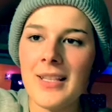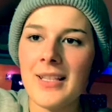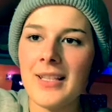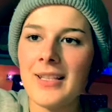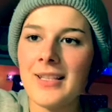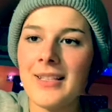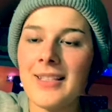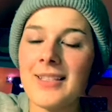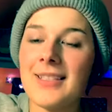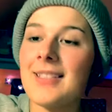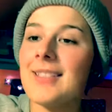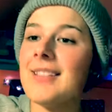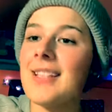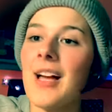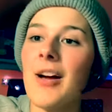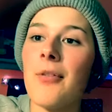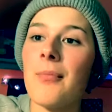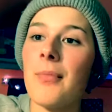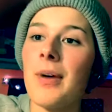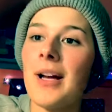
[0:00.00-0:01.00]
this is
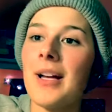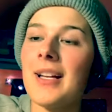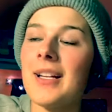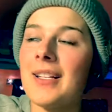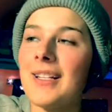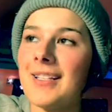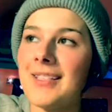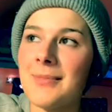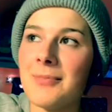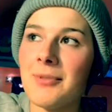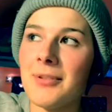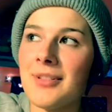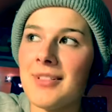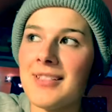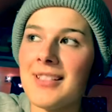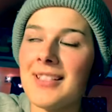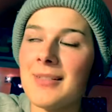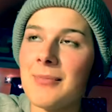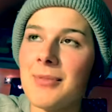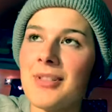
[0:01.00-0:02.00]
how my
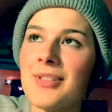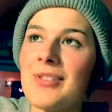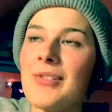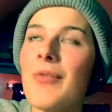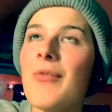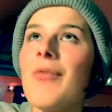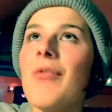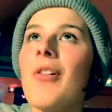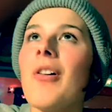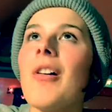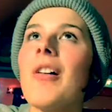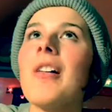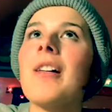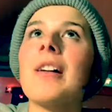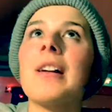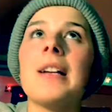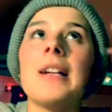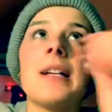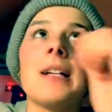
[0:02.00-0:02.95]
experience has been so far.